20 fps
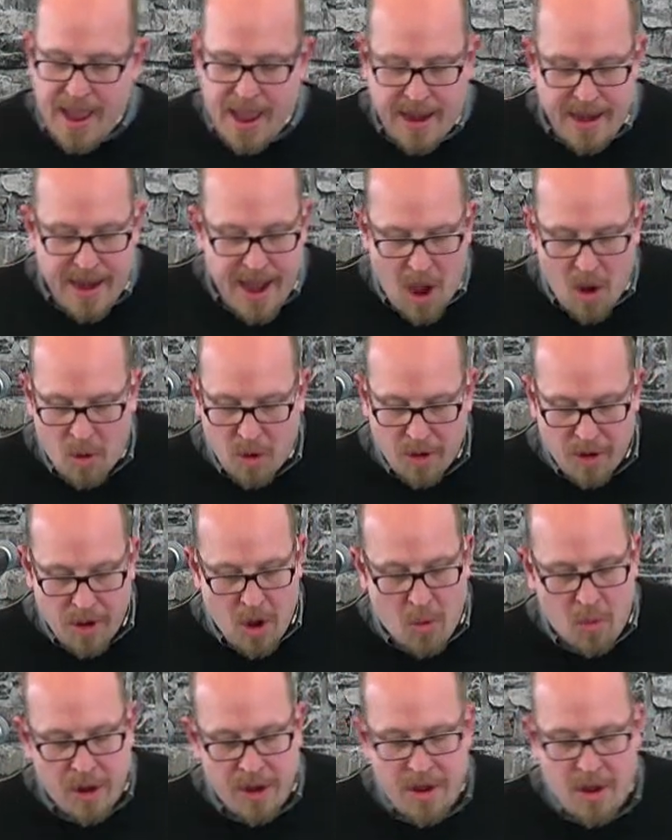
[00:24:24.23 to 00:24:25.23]
and hour,
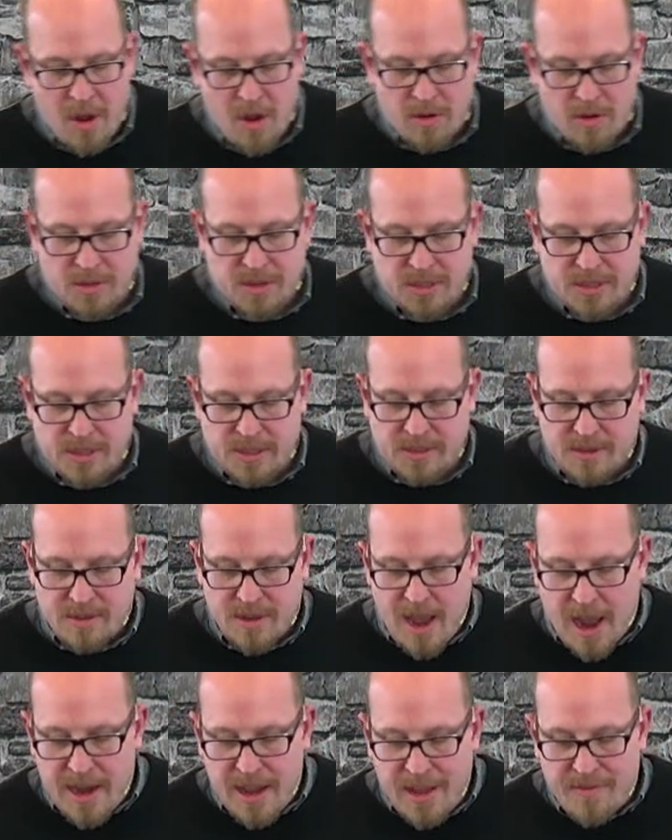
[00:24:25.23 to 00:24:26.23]
no one knows,
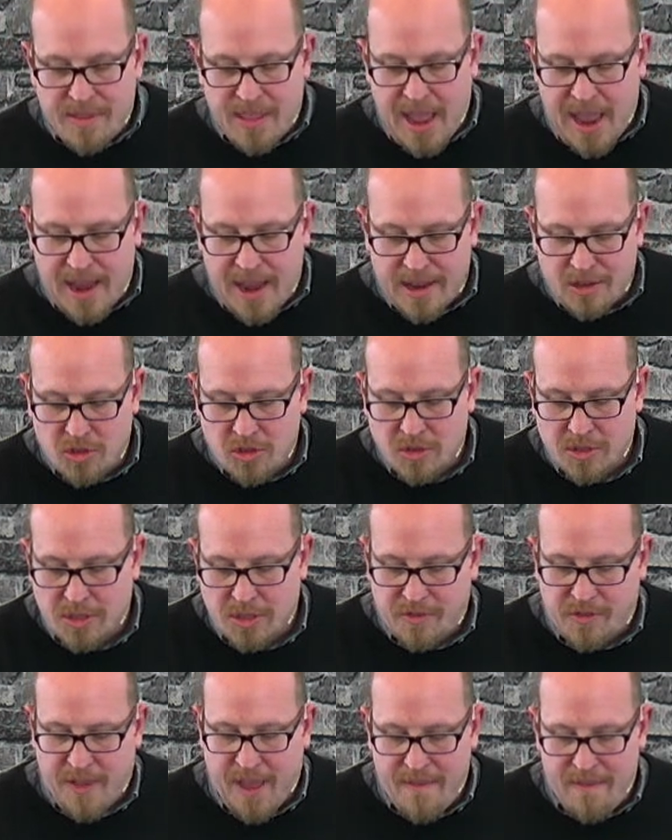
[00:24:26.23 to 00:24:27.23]
not even the
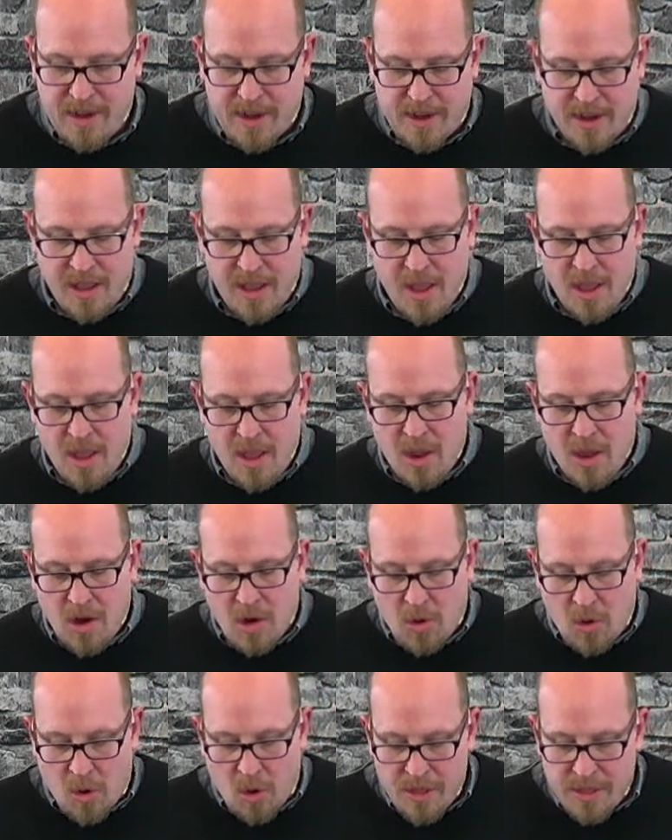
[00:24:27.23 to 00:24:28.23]
angels of heaven
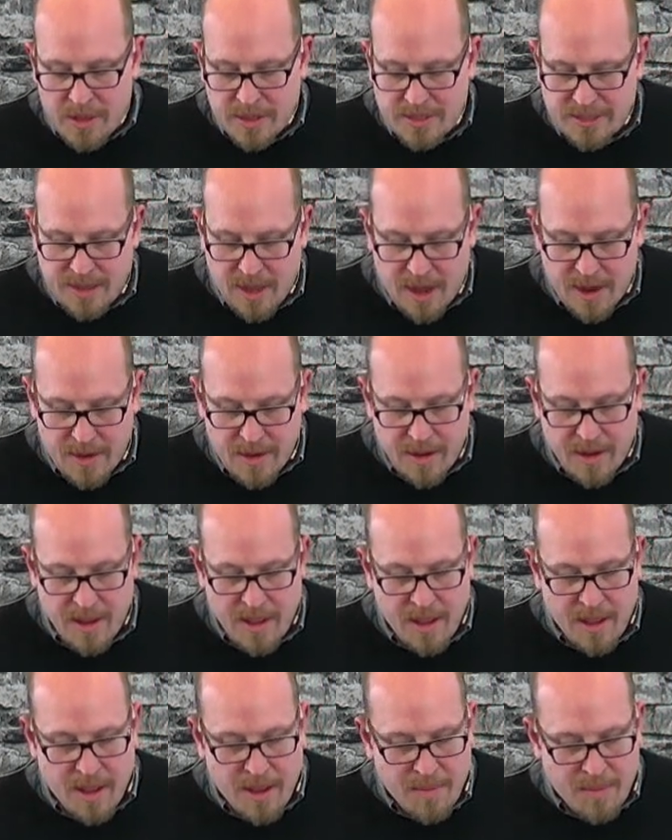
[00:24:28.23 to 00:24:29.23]
nor the Son,
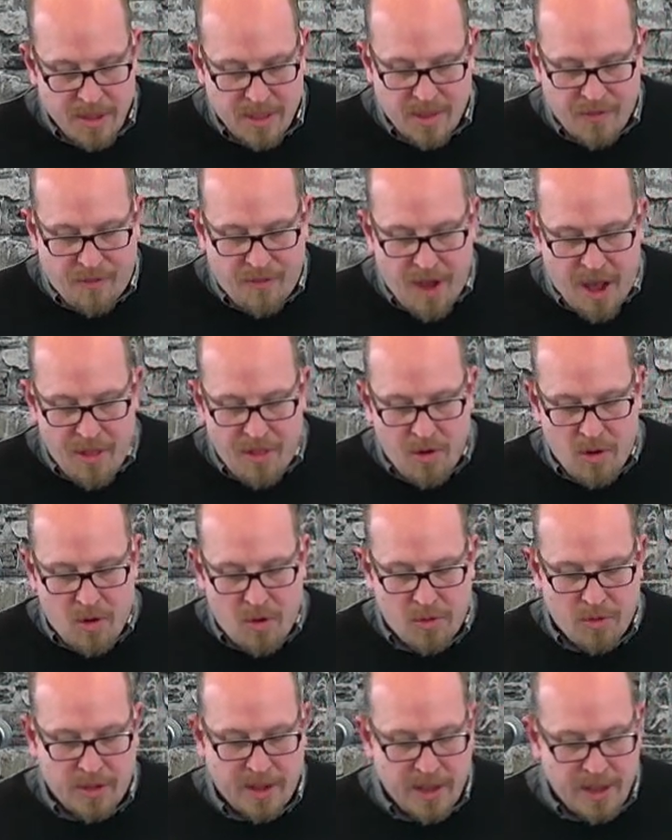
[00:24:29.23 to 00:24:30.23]
but the Father
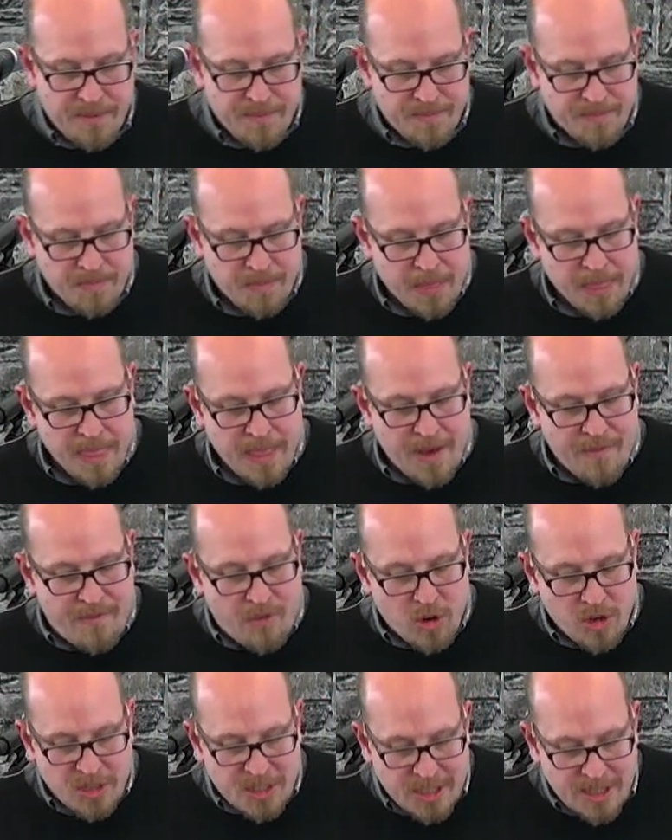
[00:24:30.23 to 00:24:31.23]
only.
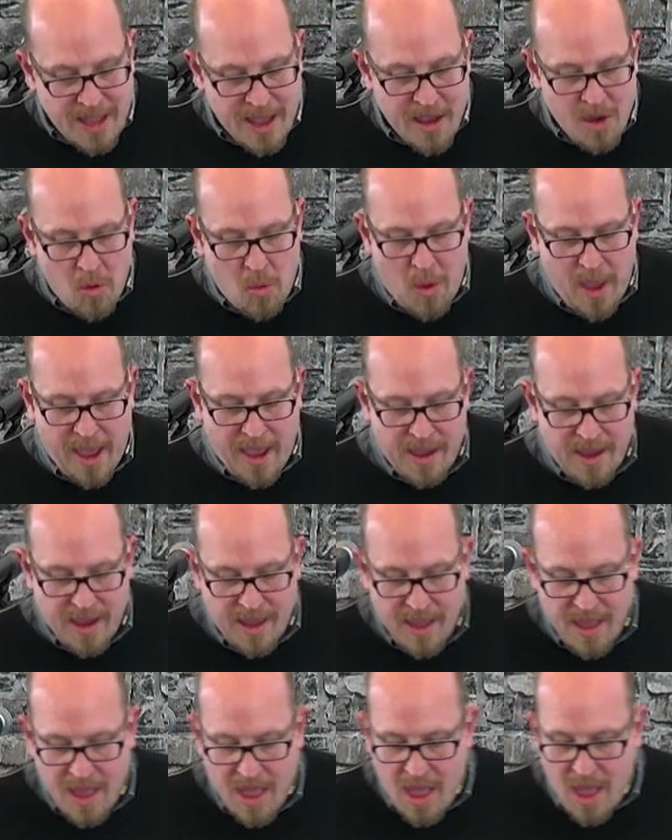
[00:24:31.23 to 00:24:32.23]
Therefore, stay
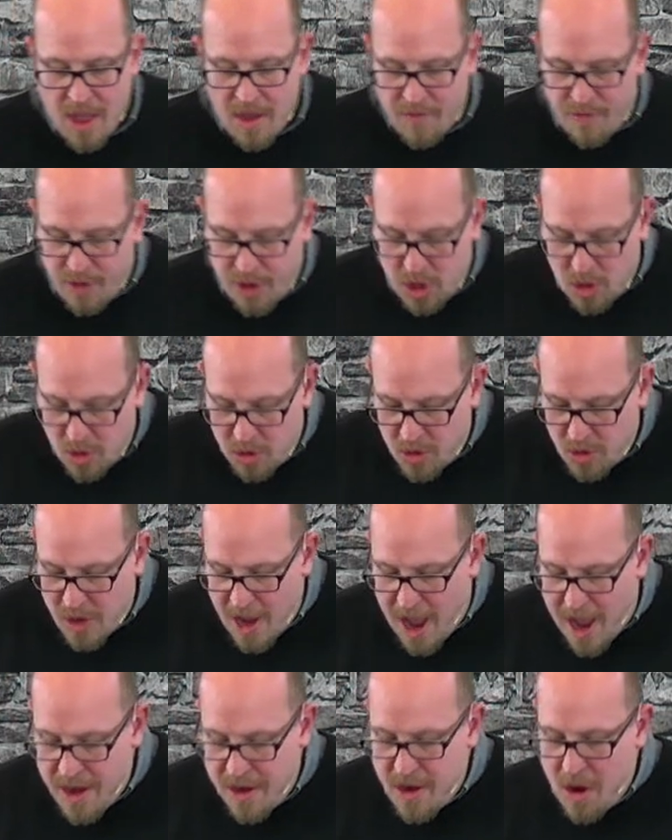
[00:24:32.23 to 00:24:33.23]
awake, for you do
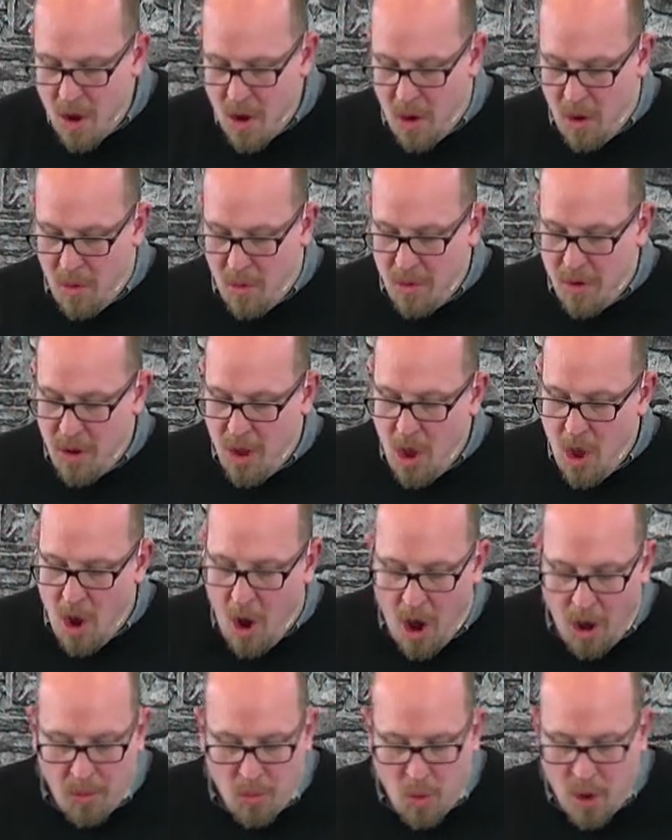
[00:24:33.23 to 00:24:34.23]
not know
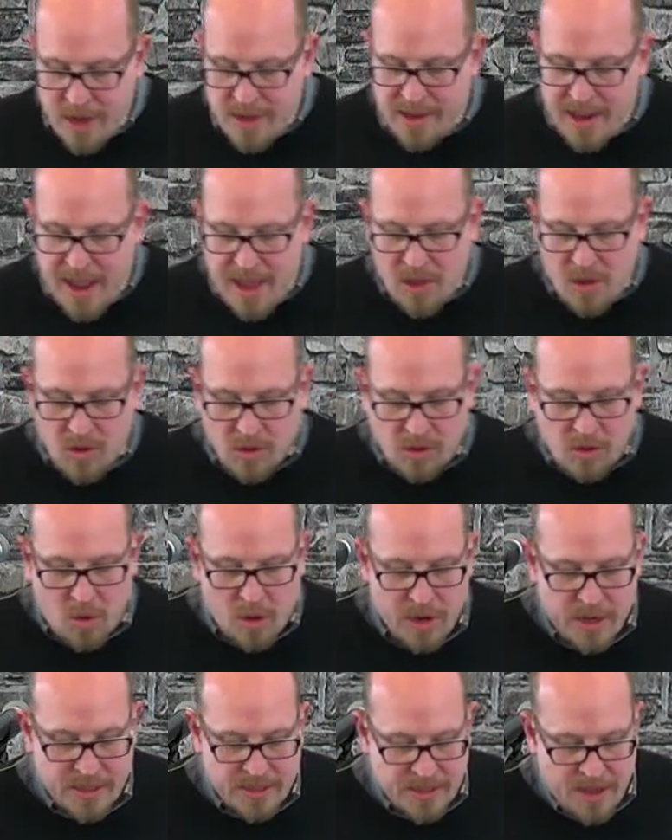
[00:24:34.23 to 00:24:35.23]
on what day your
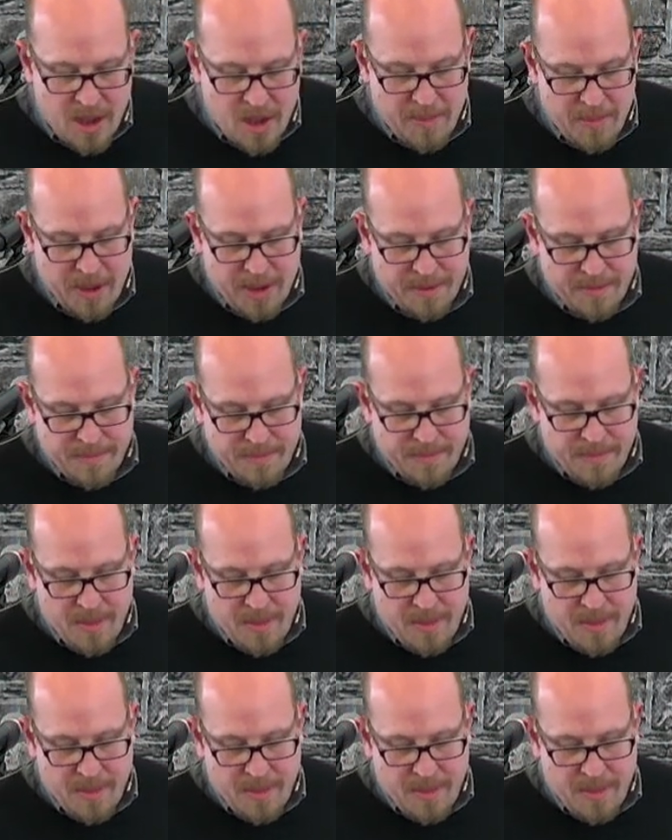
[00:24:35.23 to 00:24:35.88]
Lord is coming.